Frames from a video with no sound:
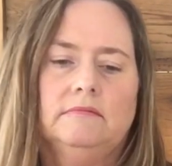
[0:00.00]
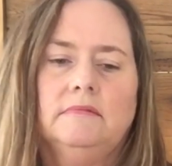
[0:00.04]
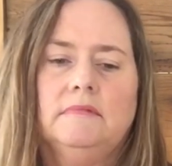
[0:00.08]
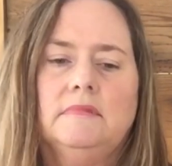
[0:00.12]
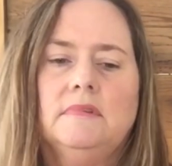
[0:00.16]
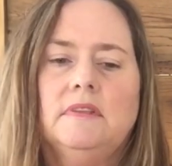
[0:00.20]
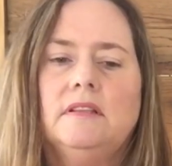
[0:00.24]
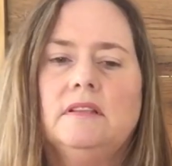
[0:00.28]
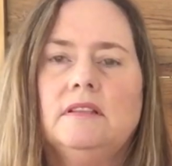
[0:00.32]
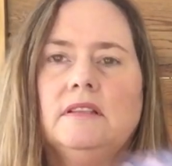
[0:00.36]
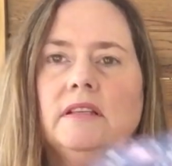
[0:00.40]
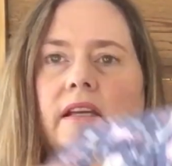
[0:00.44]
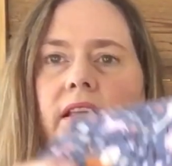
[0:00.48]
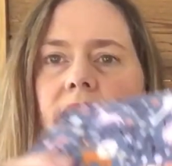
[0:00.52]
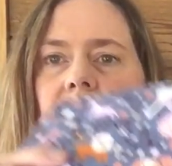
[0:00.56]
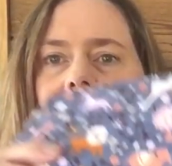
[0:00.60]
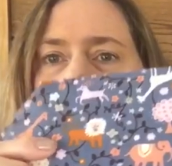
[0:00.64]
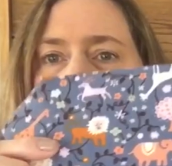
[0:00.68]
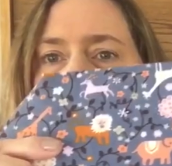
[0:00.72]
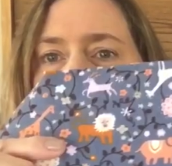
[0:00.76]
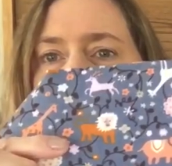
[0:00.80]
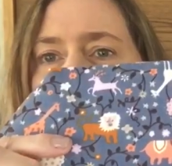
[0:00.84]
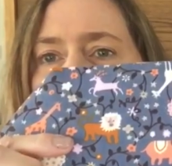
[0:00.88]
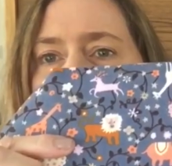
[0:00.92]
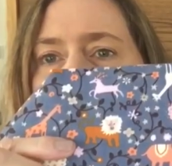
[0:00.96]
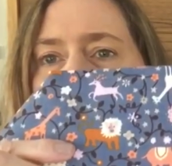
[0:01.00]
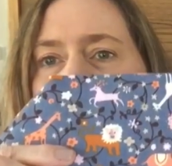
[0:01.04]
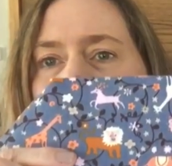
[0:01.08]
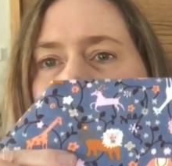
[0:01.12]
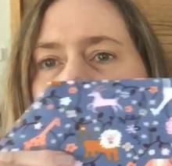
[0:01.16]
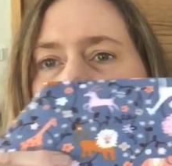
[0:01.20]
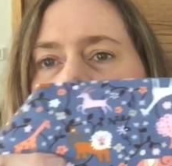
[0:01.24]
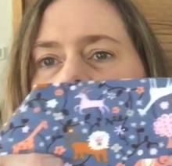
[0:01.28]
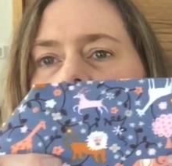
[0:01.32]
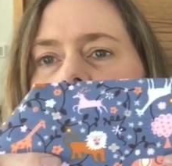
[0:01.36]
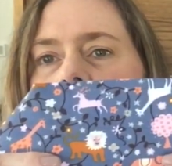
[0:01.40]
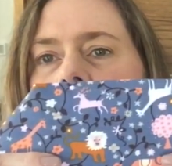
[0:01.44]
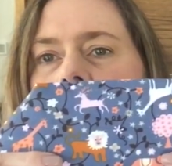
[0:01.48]
You can see a
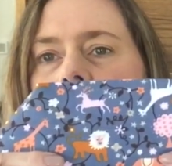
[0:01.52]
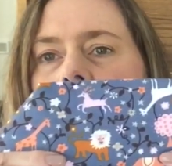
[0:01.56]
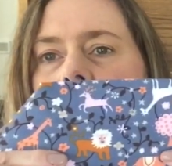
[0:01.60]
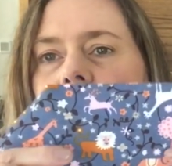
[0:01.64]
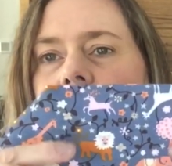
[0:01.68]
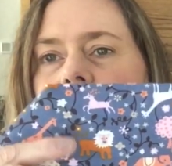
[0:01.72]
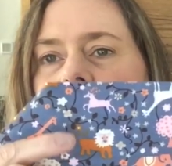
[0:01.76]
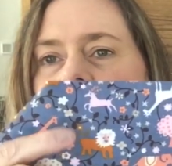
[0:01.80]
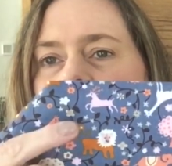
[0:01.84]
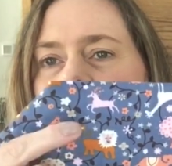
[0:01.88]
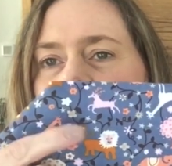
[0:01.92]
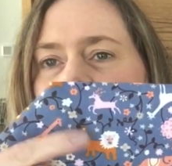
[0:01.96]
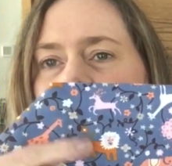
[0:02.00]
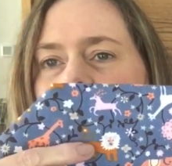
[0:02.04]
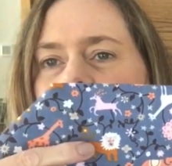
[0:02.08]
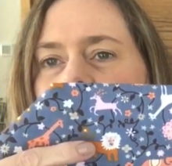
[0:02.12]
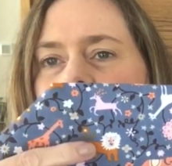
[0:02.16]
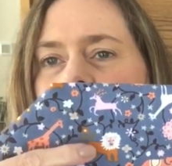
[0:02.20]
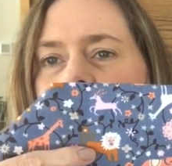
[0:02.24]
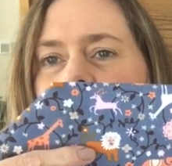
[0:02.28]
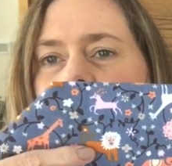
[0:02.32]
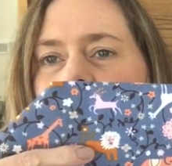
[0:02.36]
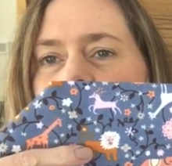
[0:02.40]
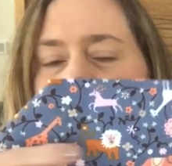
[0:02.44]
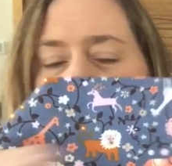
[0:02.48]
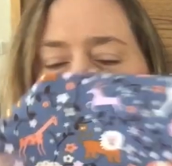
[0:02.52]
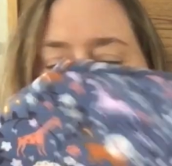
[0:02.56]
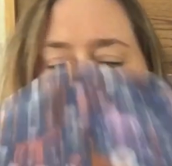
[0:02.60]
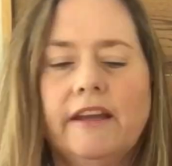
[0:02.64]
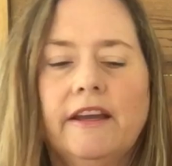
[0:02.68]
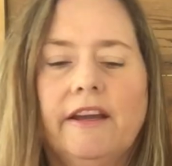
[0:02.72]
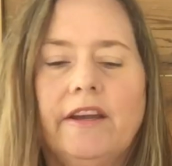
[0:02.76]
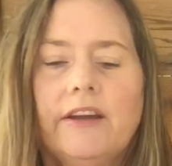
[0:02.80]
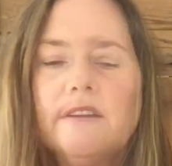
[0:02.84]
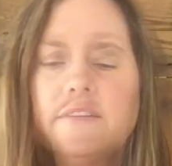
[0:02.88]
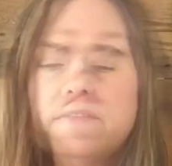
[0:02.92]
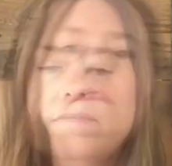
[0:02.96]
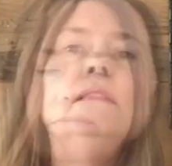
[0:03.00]
lion right
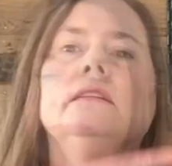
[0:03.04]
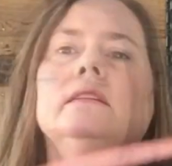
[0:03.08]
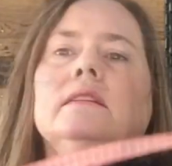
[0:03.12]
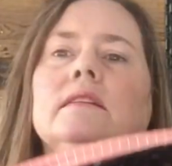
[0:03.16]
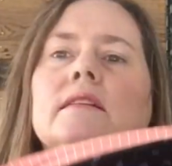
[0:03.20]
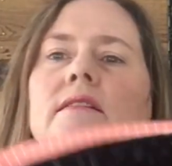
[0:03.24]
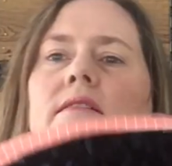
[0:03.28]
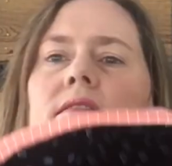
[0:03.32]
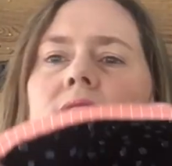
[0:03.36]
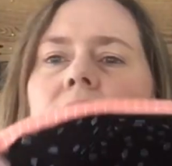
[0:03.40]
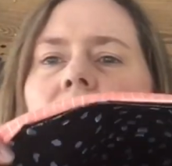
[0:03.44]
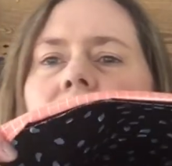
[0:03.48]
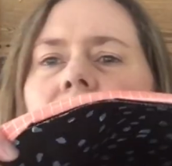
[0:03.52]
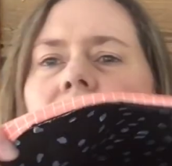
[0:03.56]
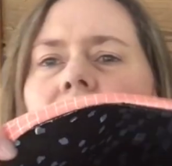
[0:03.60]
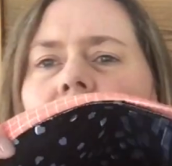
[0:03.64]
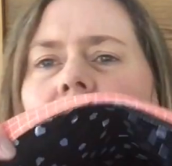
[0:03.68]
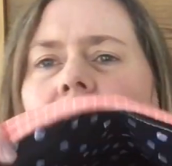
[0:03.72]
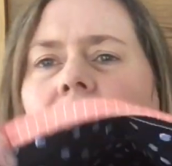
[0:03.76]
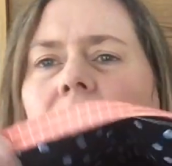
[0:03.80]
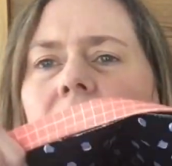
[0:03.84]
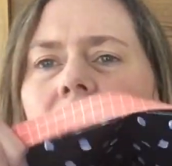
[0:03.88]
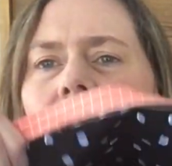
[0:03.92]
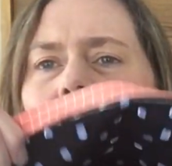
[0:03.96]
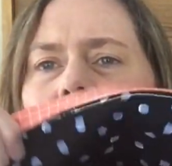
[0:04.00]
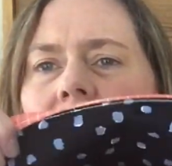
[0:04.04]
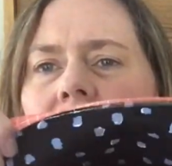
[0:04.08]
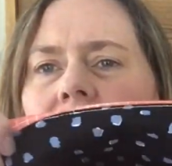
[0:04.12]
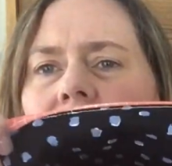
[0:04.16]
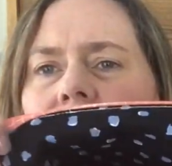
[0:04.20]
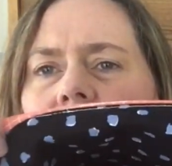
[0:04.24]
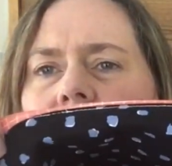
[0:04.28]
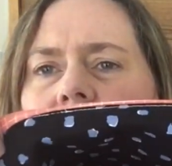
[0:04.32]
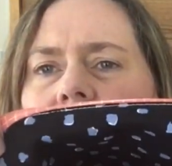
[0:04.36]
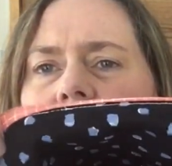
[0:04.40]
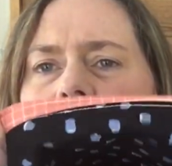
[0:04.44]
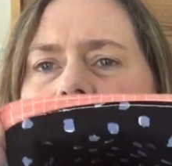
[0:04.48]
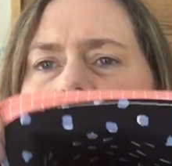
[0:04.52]
there, and this lovely
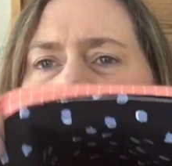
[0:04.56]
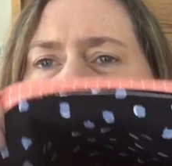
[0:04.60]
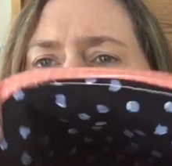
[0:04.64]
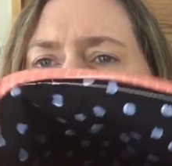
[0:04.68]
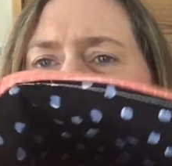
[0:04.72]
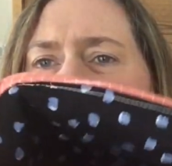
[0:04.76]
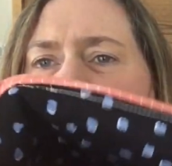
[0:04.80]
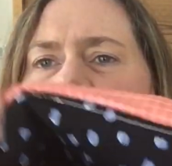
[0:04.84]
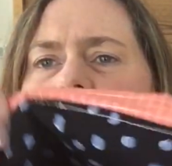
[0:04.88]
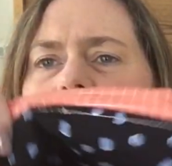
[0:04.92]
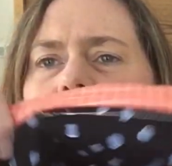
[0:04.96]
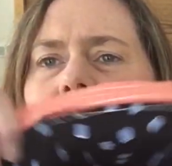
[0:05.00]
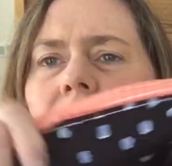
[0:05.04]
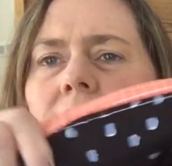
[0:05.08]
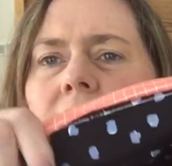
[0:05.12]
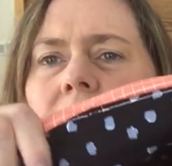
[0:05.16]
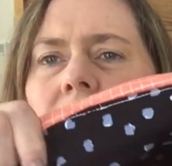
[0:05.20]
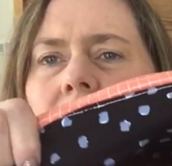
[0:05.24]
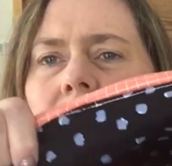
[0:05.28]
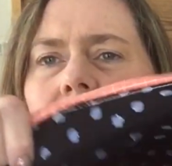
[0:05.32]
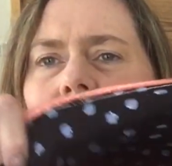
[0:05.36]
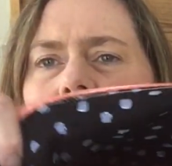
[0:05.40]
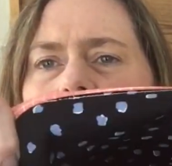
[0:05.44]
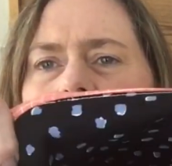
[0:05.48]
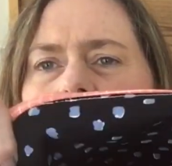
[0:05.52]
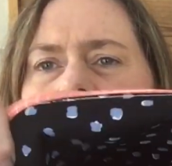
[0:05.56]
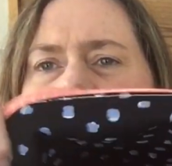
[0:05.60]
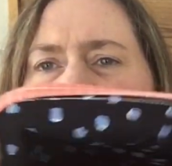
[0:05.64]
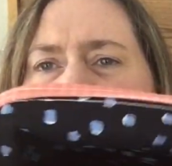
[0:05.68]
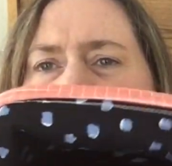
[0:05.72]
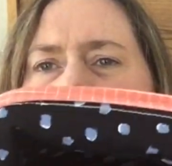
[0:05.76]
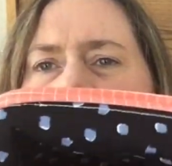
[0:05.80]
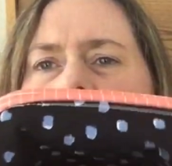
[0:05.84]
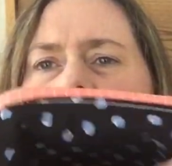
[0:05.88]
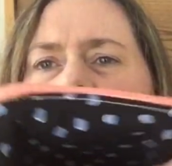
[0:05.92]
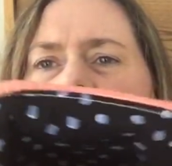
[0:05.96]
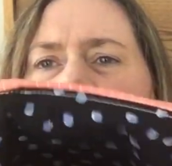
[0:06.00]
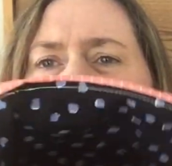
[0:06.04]
navy fabric
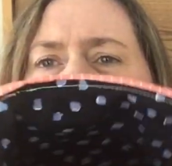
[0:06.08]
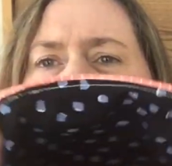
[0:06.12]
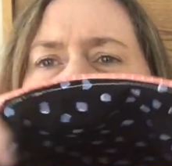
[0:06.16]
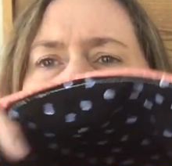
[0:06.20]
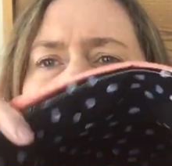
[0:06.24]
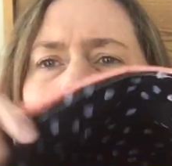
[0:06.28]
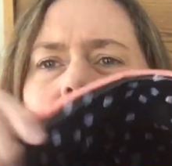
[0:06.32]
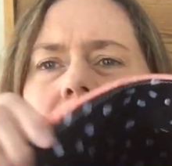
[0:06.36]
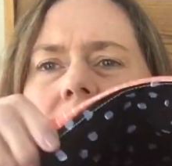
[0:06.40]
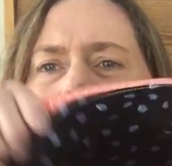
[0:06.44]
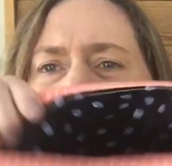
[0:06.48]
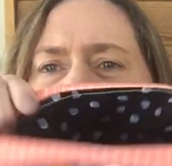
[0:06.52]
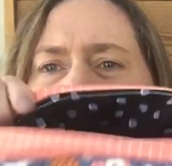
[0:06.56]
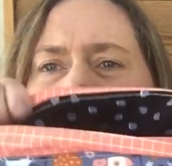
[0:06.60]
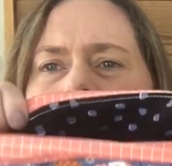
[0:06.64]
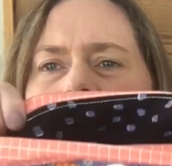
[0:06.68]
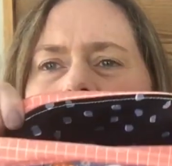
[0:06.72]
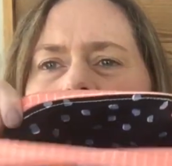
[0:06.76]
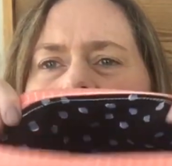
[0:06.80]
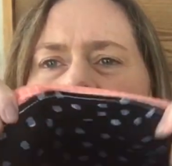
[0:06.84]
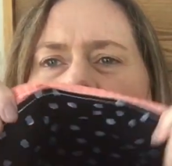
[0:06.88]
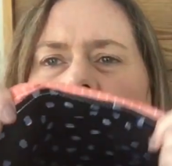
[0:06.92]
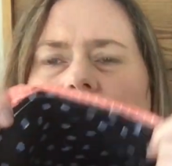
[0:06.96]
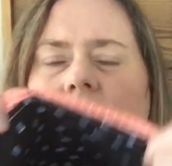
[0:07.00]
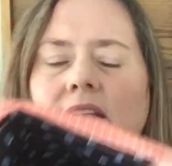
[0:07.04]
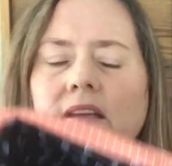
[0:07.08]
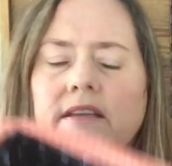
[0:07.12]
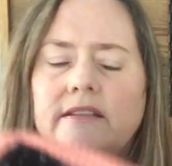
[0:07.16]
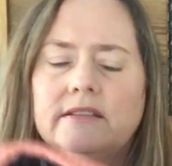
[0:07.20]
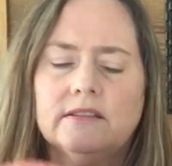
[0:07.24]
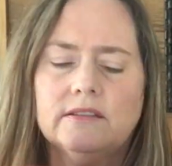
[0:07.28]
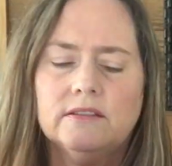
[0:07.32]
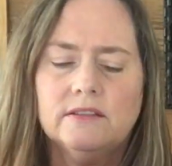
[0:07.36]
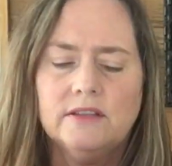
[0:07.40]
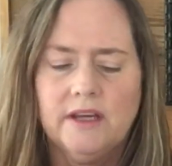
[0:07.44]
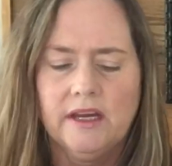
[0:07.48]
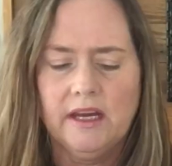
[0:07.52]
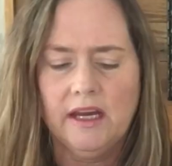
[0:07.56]
on the inside. It's
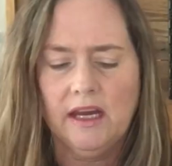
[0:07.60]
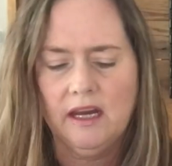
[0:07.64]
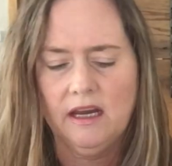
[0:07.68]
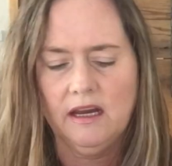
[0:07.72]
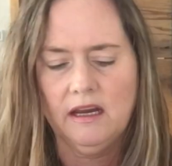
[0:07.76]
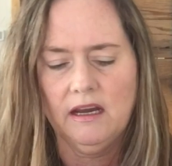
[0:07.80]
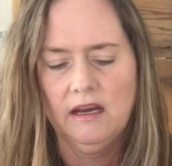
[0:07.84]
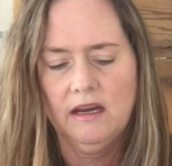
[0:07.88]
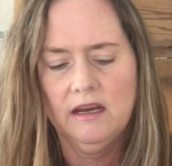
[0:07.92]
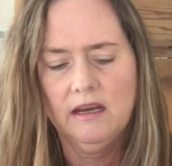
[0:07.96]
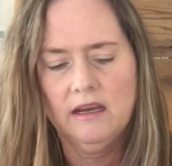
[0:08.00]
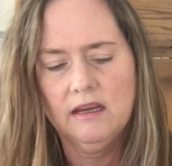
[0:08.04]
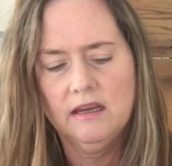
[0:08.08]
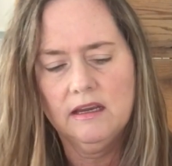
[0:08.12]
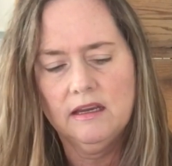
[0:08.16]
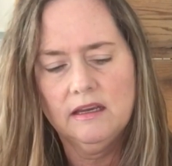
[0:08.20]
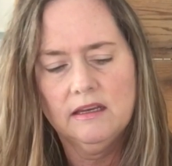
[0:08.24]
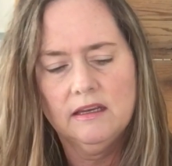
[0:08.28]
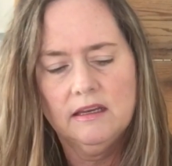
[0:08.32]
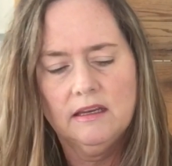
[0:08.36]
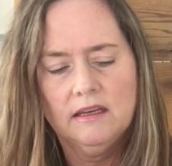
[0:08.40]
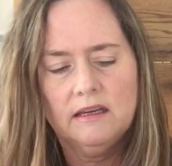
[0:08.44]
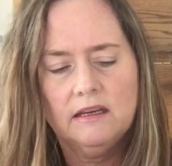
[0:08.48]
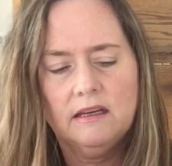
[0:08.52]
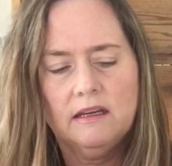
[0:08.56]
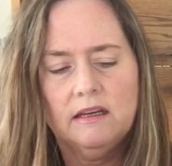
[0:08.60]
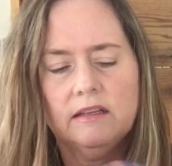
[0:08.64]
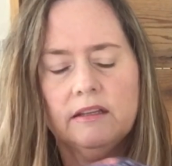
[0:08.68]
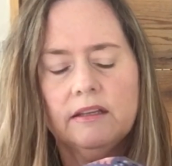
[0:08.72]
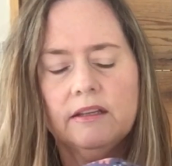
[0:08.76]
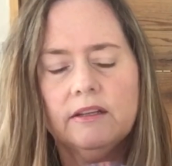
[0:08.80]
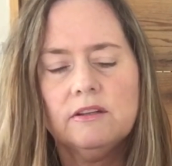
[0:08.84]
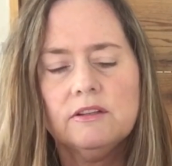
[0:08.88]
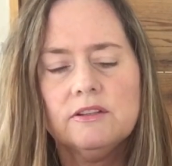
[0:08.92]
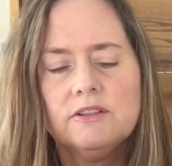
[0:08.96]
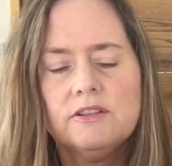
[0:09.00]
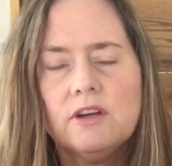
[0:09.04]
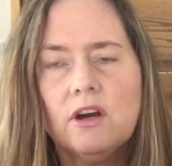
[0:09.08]
looking a
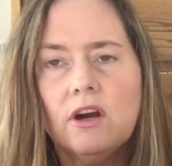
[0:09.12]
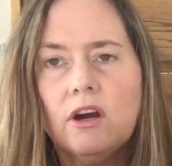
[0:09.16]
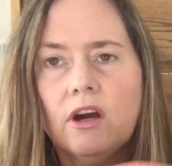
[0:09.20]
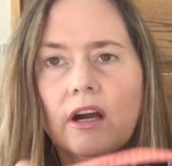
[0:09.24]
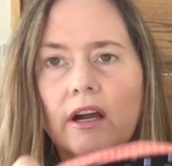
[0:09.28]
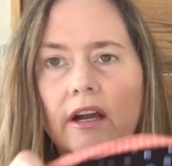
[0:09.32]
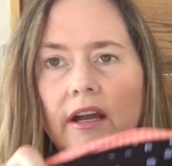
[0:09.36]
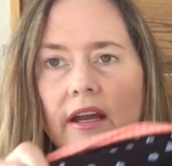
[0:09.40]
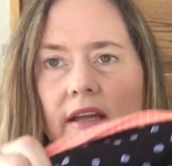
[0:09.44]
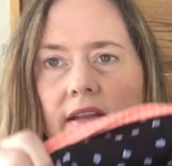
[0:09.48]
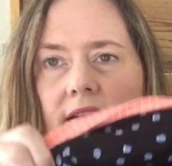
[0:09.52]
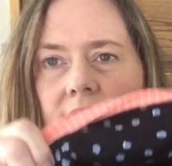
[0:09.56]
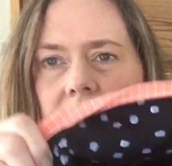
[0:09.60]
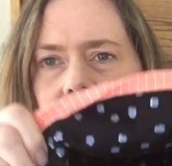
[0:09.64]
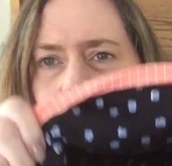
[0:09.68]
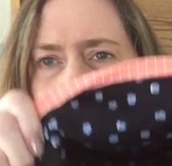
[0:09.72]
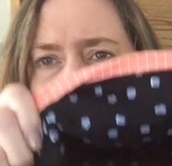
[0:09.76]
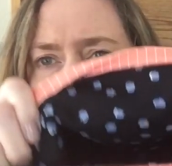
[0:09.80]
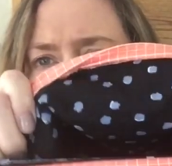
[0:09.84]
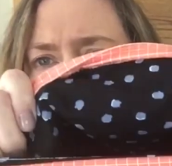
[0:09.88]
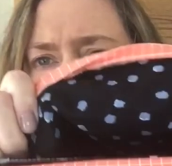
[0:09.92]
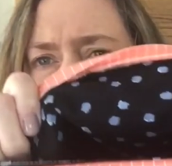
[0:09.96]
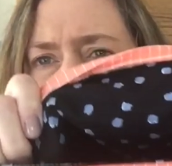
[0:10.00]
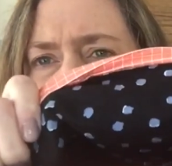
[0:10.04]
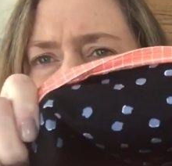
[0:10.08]
little dark in this lighting,